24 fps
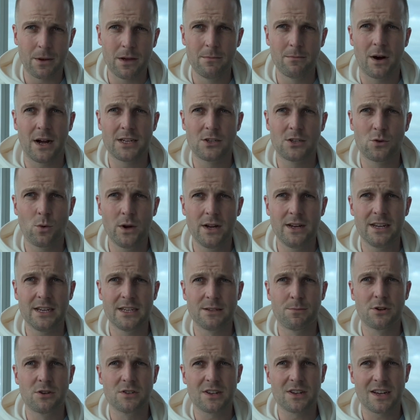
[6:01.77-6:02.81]
in my 20s
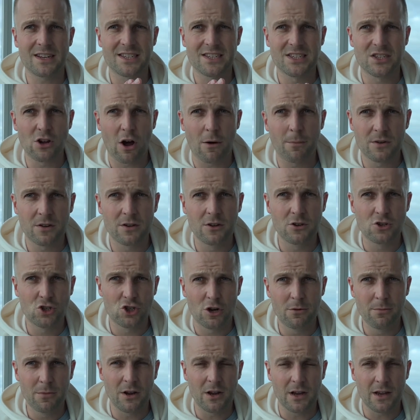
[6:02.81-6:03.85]
because I stopped
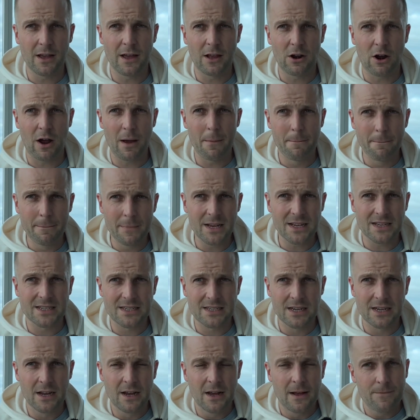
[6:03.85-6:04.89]
contributing and I
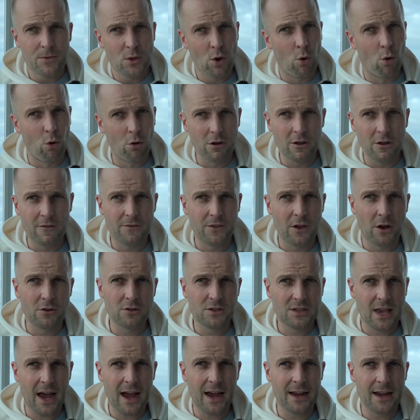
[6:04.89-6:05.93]
missed all of those
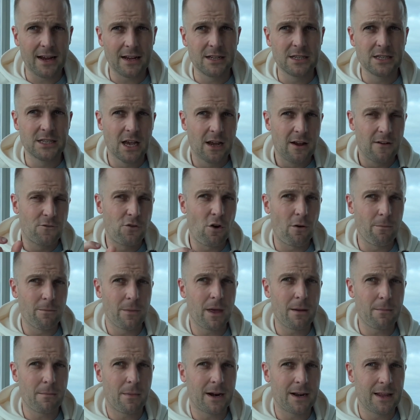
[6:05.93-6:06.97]
gains from
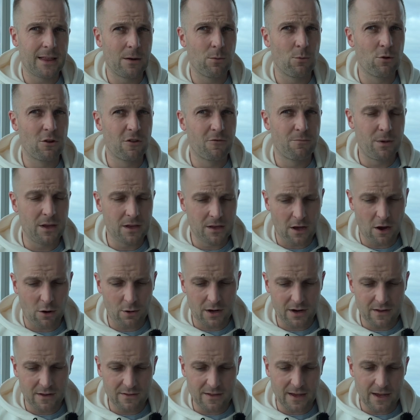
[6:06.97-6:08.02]
that money that would have been
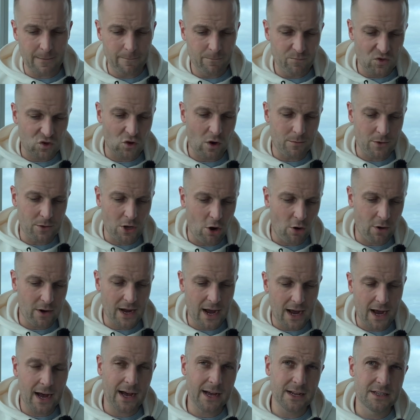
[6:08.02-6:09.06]
going in there. So I'm going
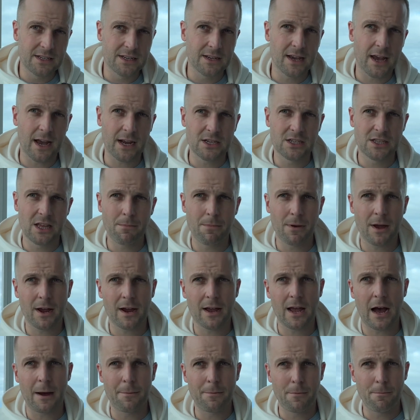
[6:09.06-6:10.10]
hard to catch that back
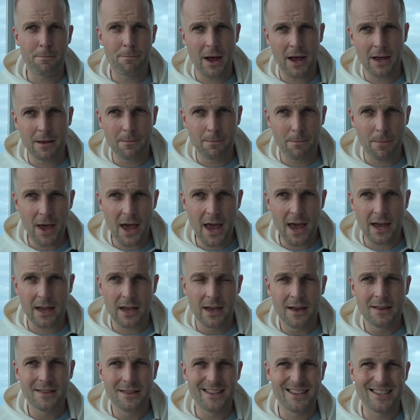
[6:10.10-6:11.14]
up and pay back
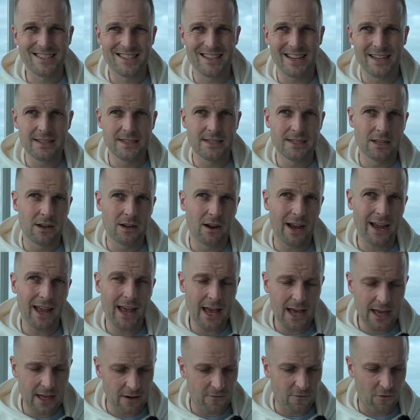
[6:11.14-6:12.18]
the sins that I
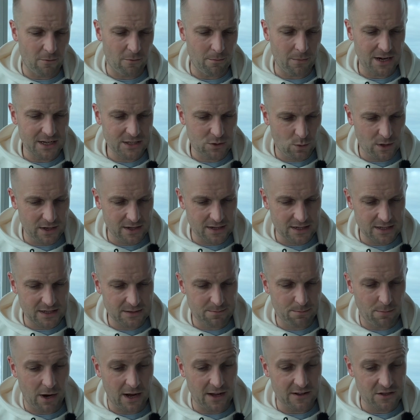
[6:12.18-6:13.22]
had from my 20s
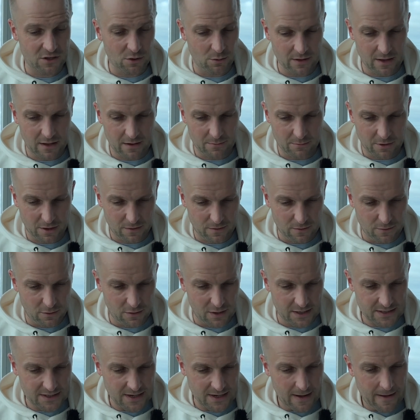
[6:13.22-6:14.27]
by doing that in my
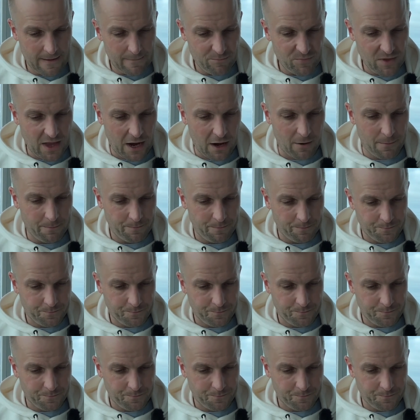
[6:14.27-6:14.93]
30s. Now,